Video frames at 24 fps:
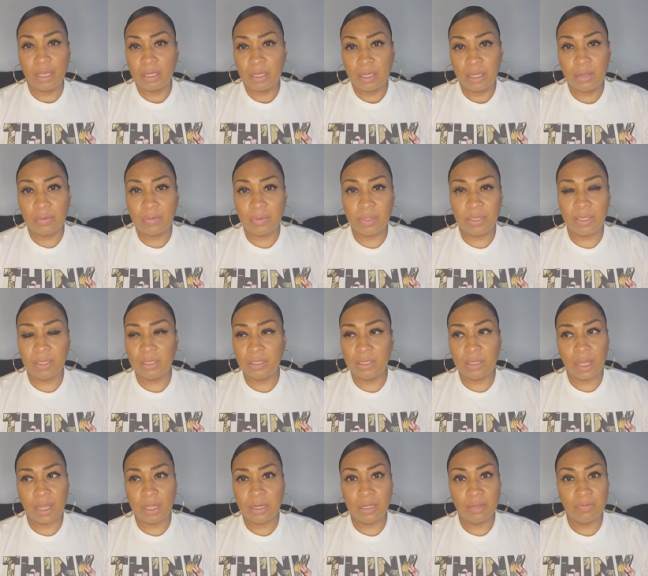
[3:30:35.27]
I mean,
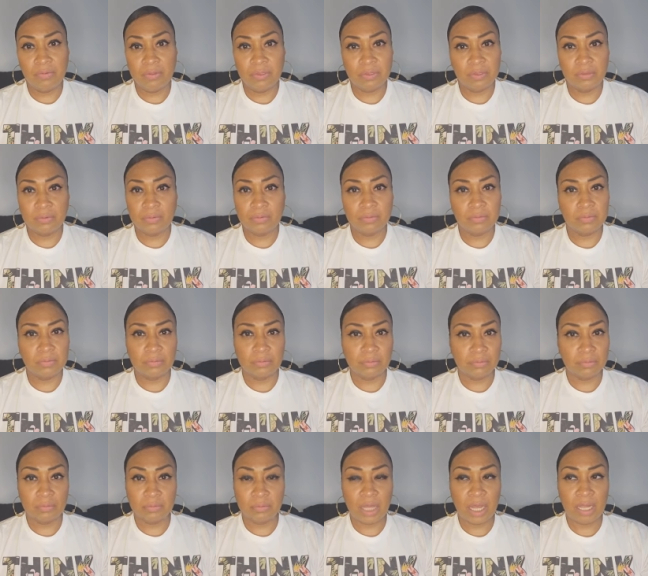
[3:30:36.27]
I never
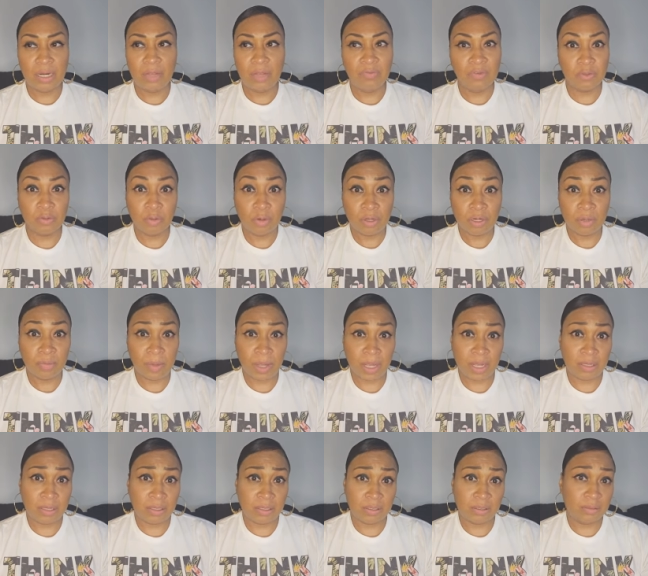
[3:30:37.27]
I never thought
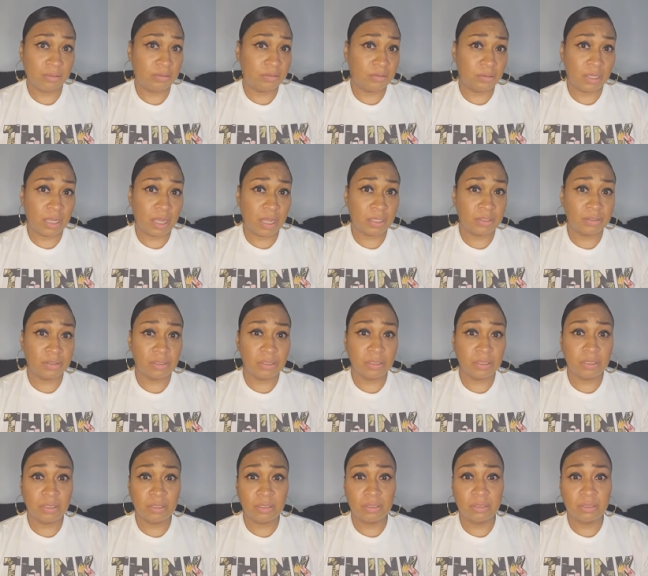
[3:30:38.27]
about it, actually.